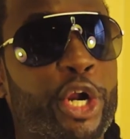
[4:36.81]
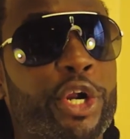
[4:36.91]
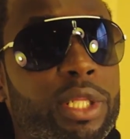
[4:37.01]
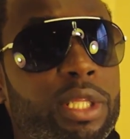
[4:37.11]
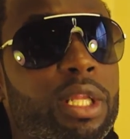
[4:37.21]

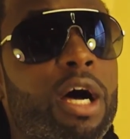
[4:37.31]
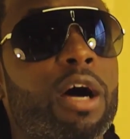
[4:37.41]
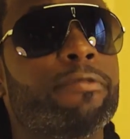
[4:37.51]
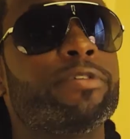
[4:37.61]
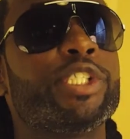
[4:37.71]
her
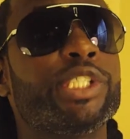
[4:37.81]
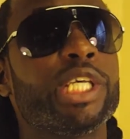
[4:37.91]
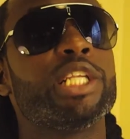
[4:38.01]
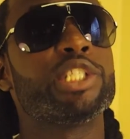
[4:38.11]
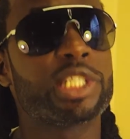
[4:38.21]
love
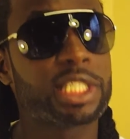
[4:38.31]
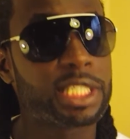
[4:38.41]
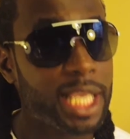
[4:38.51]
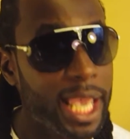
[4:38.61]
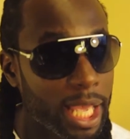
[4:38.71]

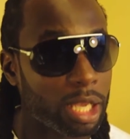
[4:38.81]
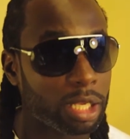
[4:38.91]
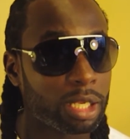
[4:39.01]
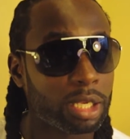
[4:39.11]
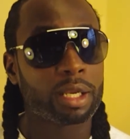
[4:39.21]
sincere